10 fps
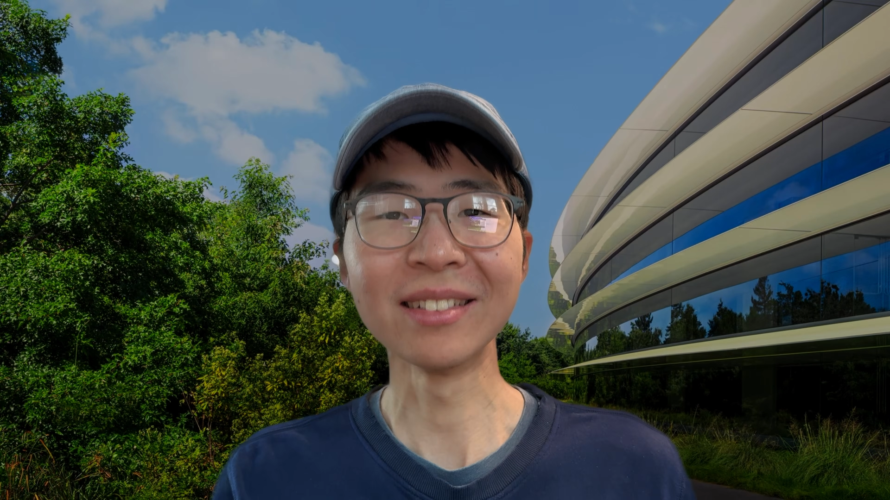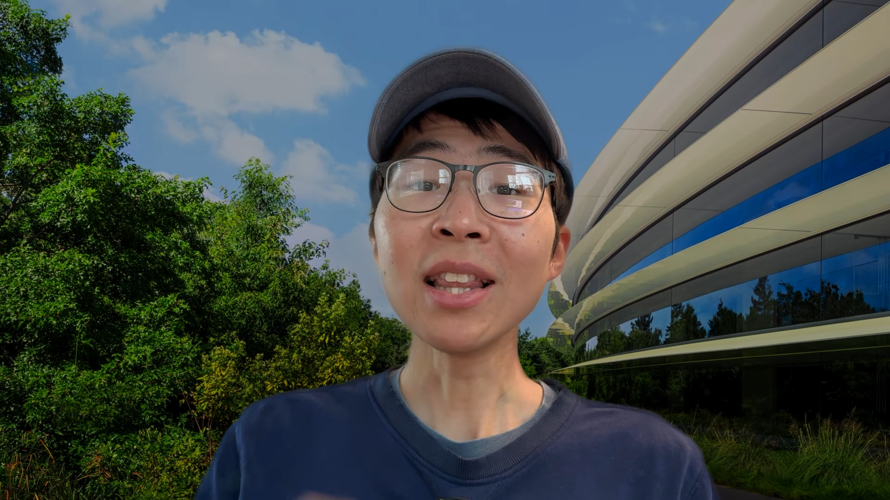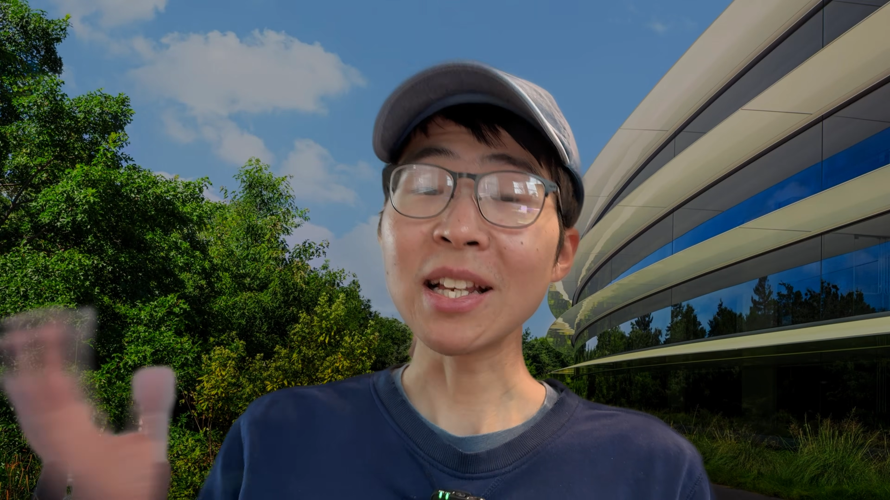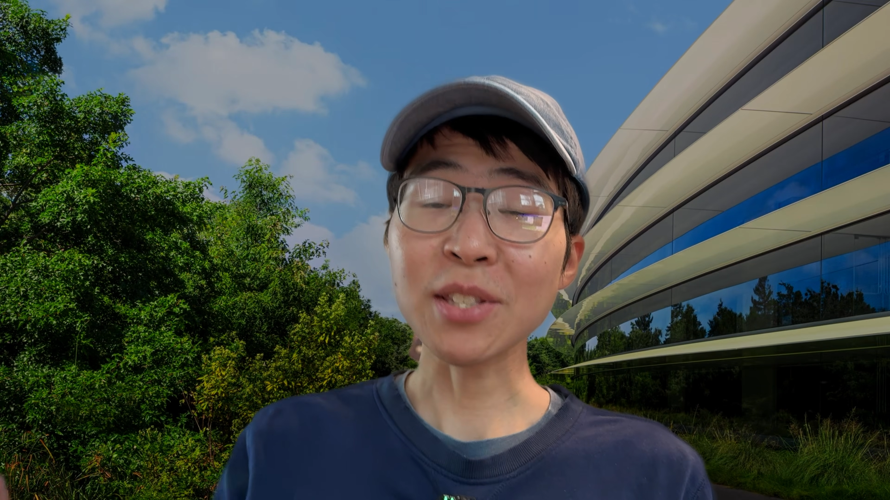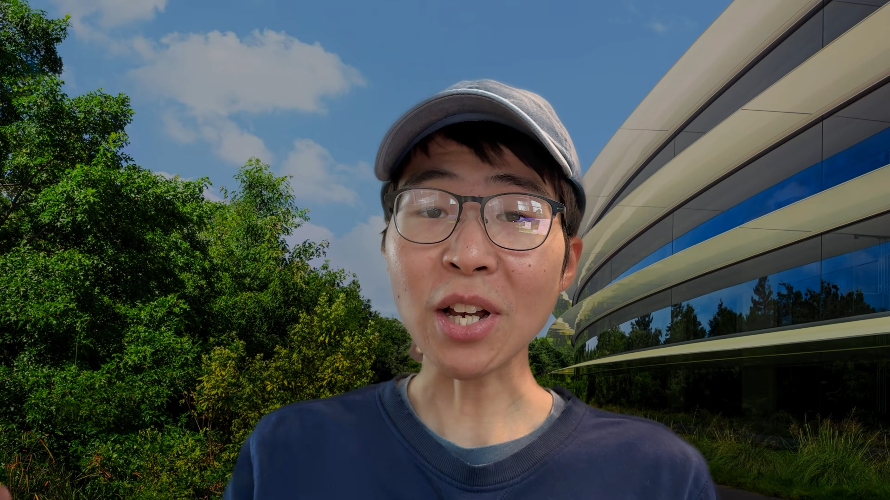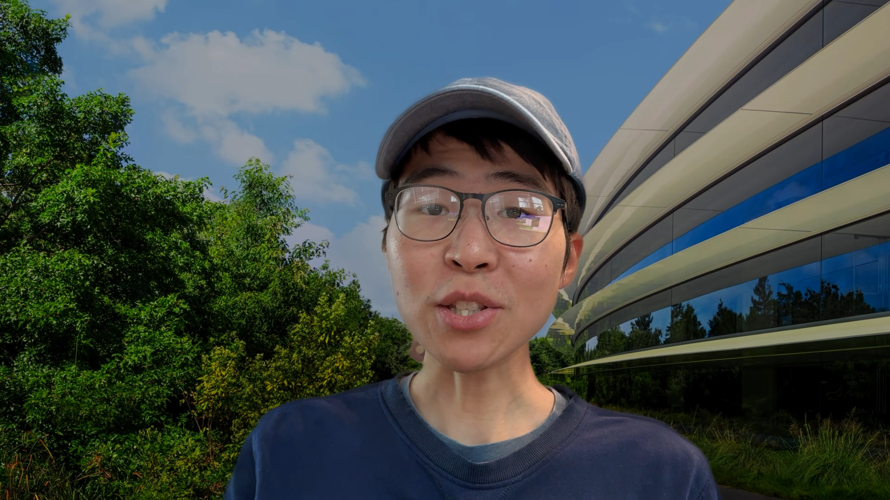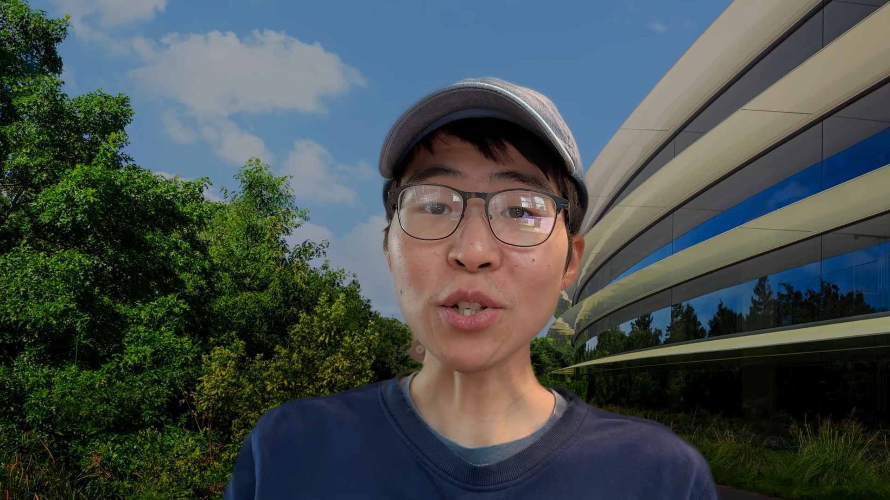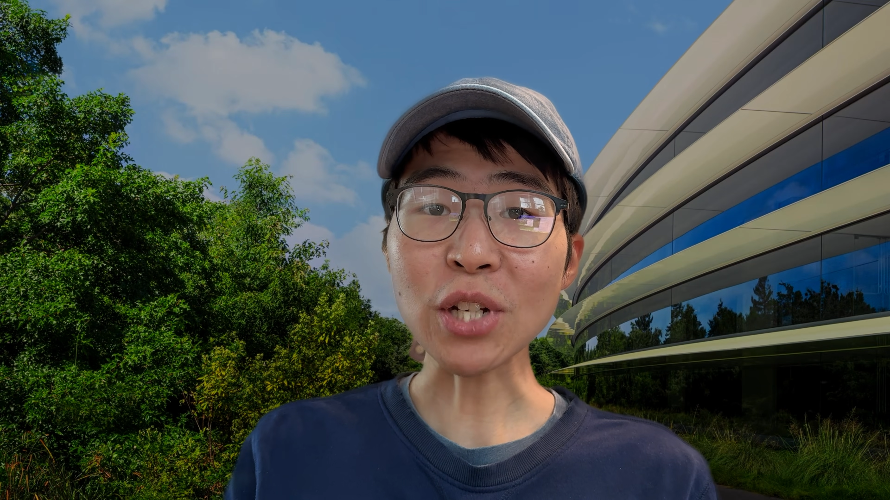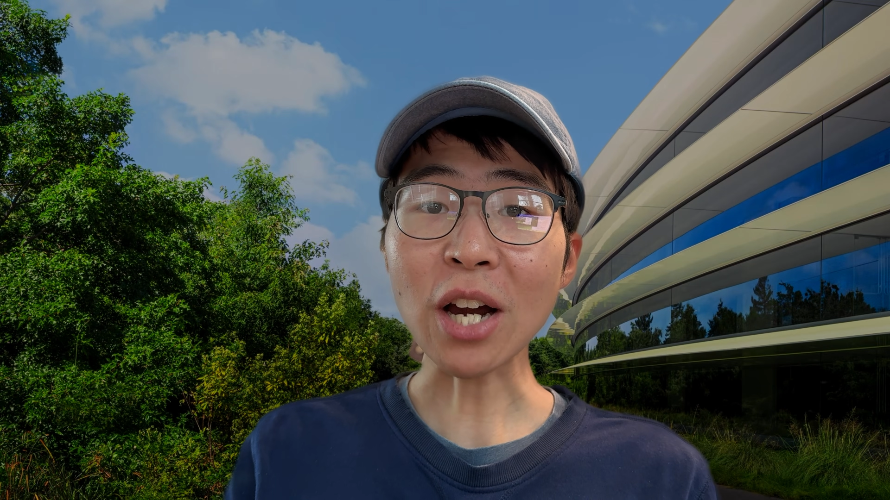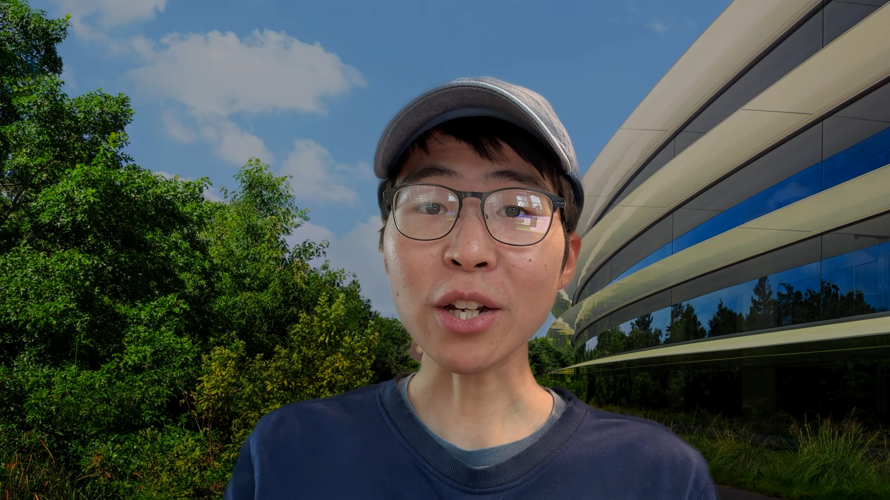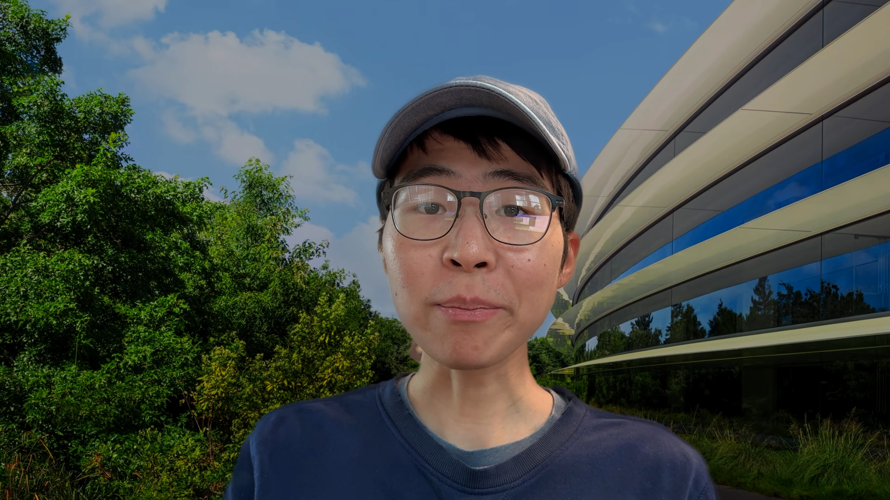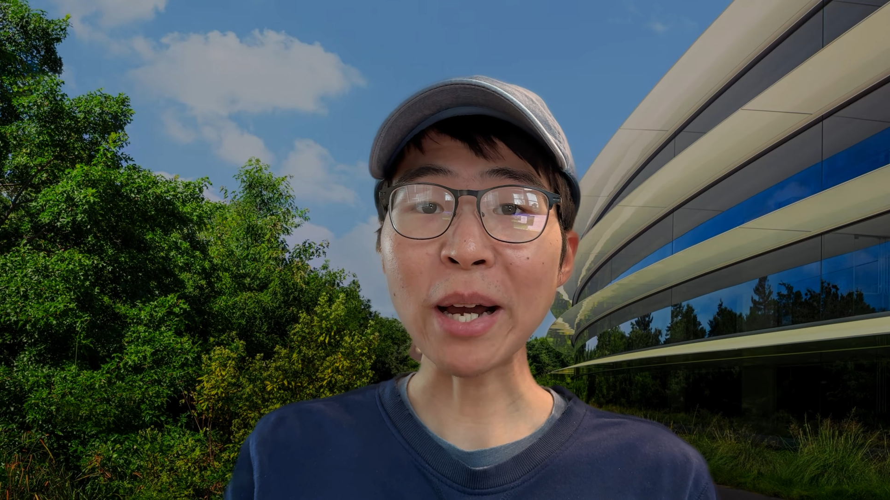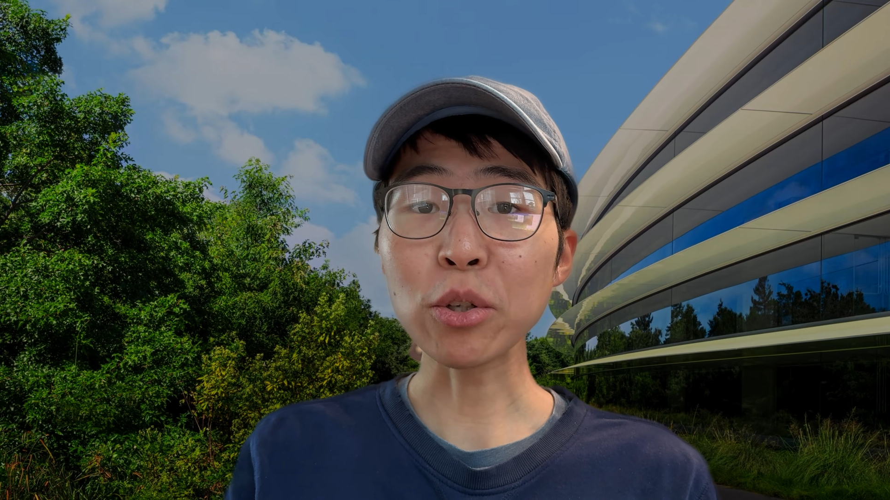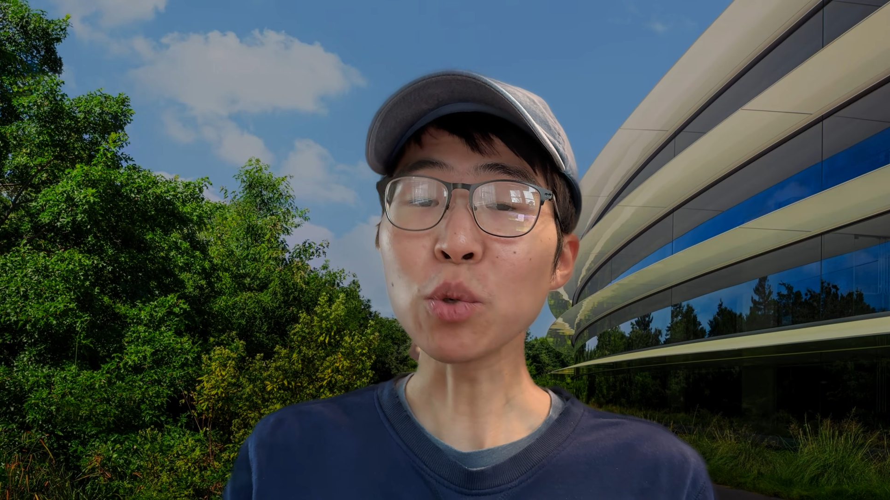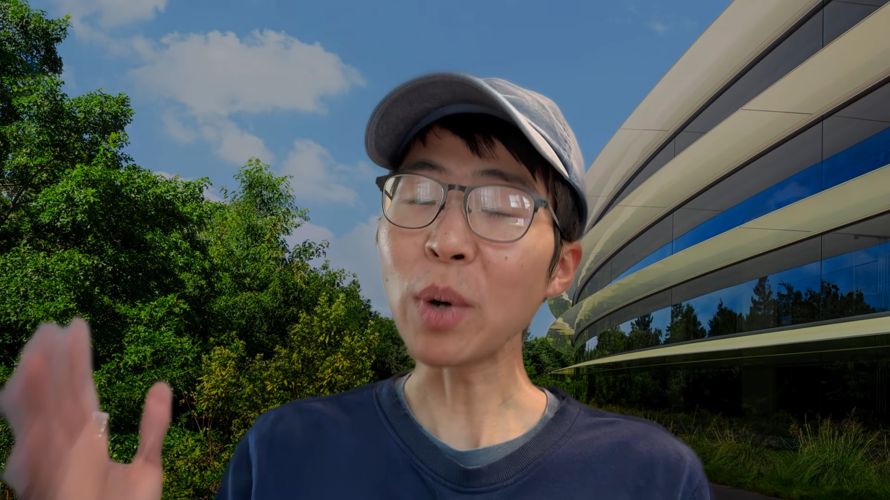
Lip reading: Let's also talk about